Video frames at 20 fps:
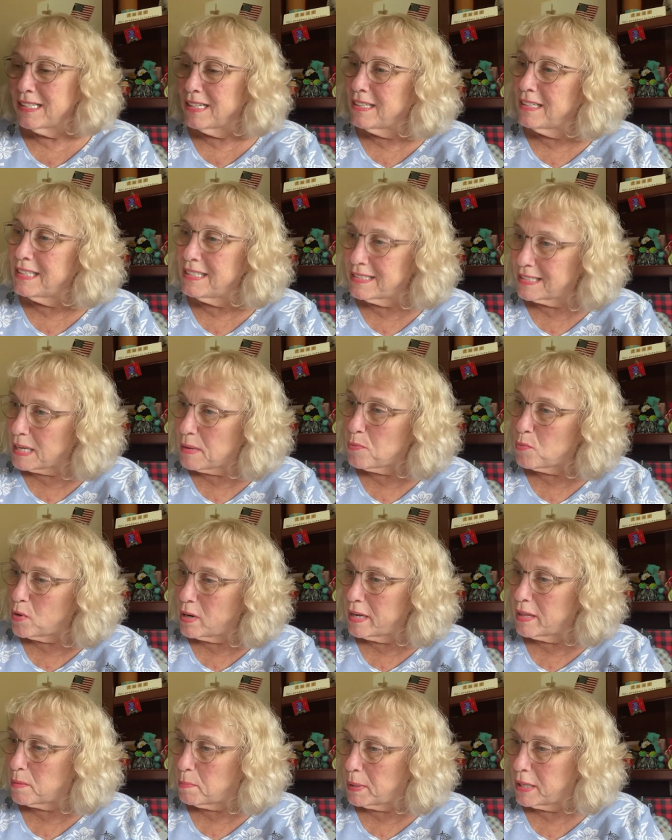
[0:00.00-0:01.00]
I'll at least keep
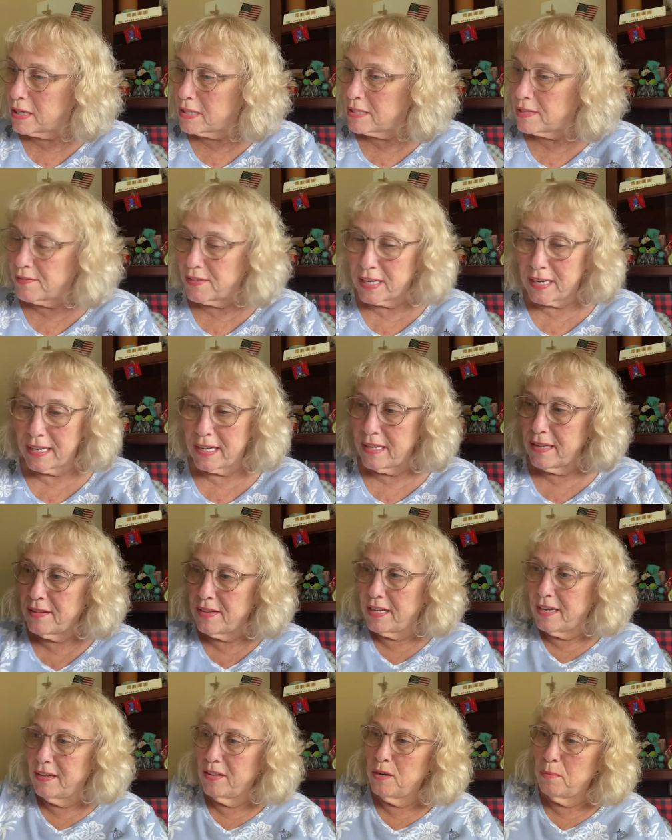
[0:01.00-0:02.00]
one of the pairs of undies.
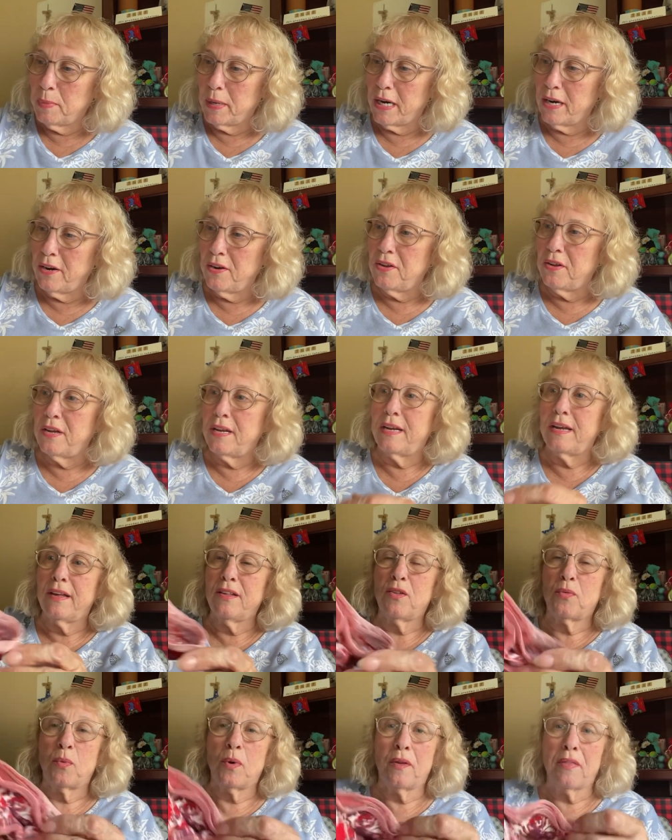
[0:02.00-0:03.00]
The other pair, you can
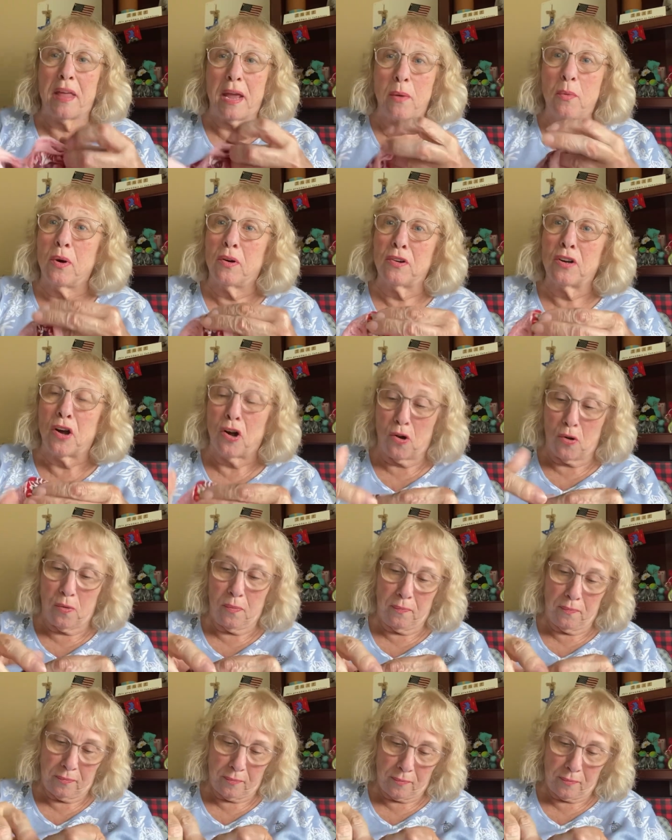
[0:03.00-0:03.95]
guess where they will go.